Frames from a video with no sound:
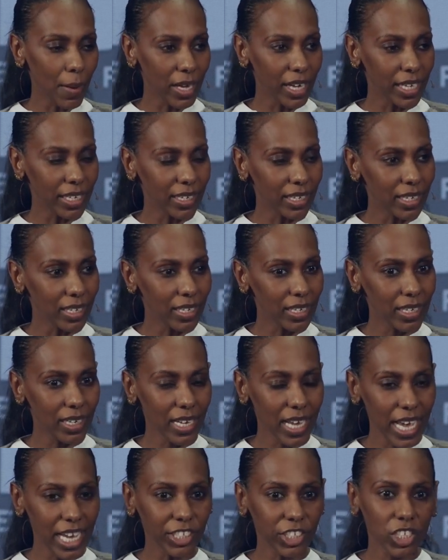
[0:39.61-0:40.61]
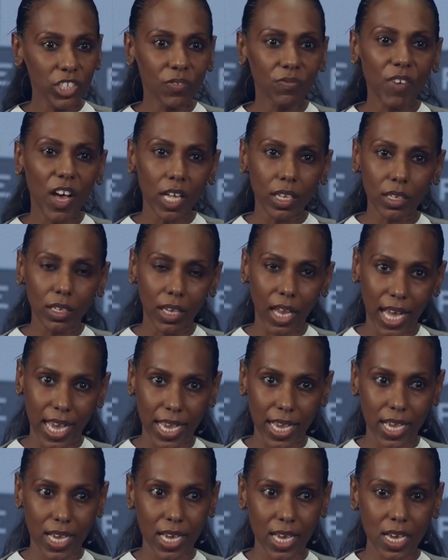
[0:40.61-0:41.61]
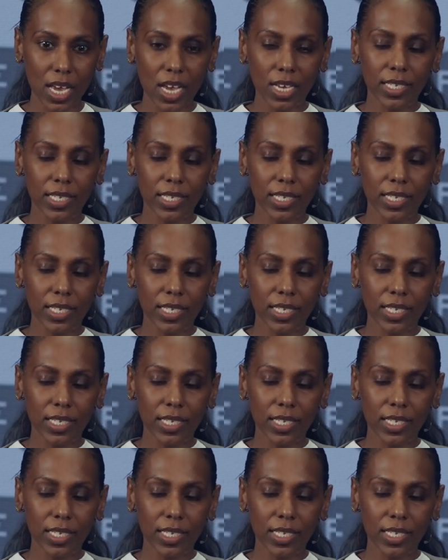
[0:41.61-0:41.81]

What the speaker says: And it just felt like